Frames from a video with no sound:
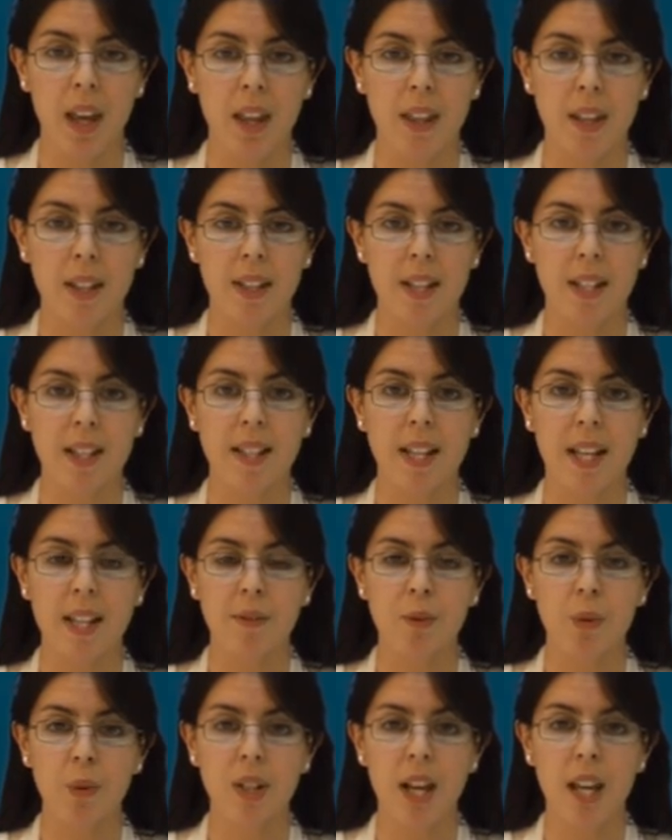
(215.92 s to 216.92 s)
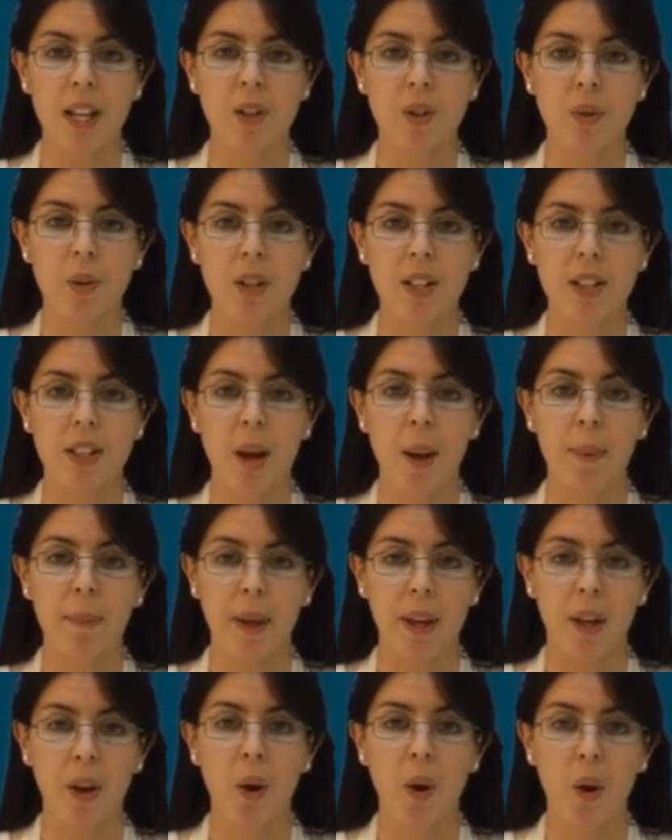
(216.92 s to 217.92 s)
The successful tenderers are
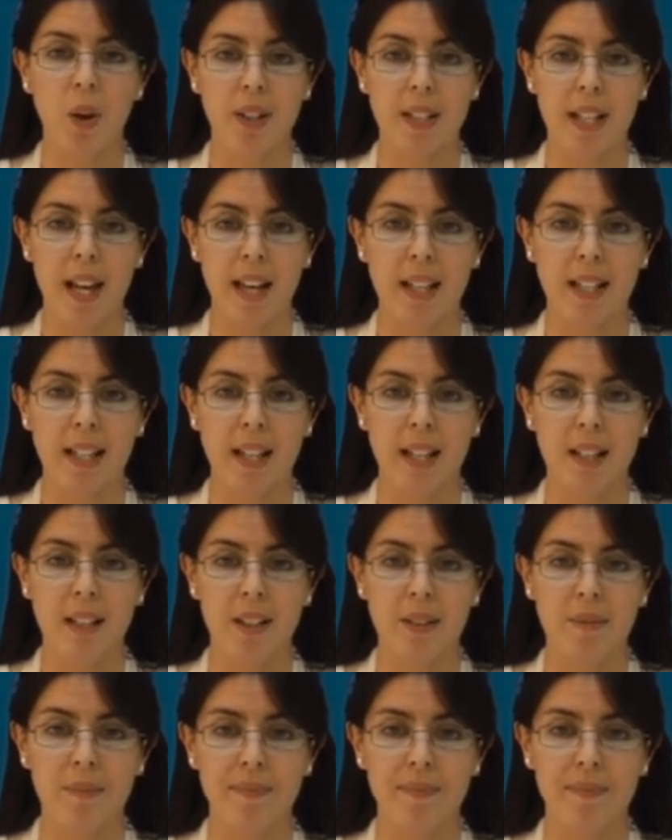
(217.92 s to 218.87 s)
being contacted.